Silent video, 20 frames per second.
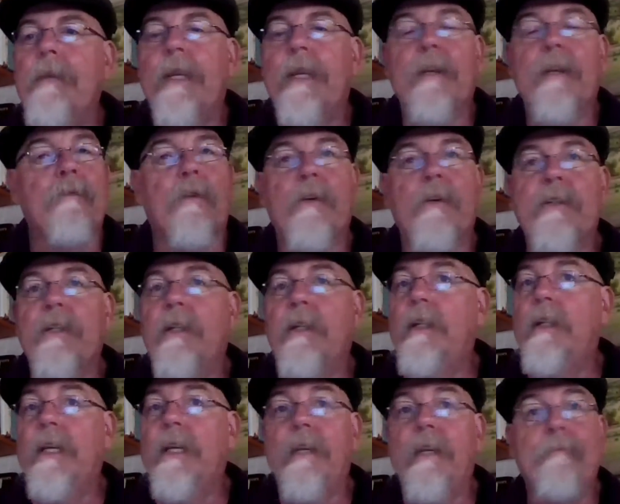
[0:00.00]
And
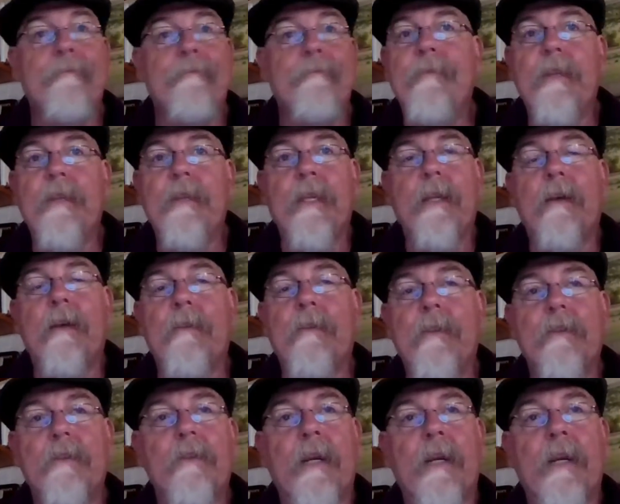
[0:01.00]
unfortunately,
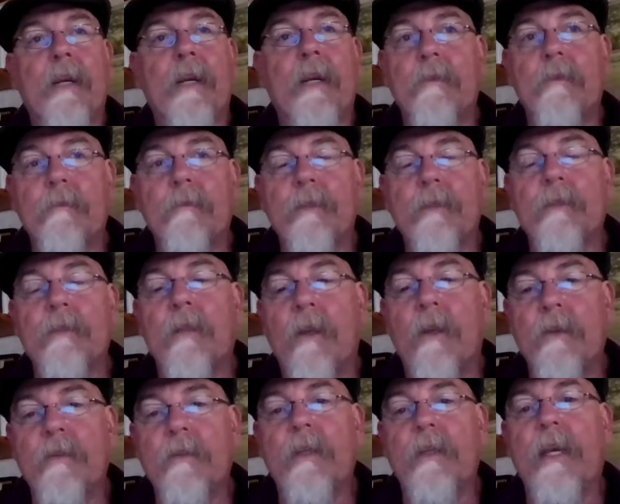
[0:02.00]
this recommendation was
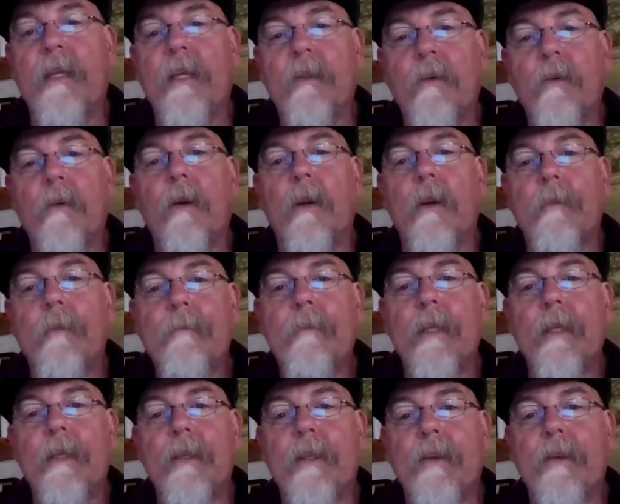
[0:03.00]
largely ignored
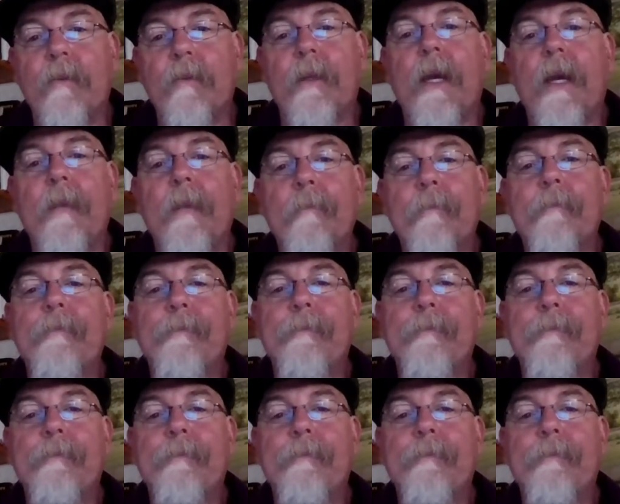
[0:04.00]
in the new plan.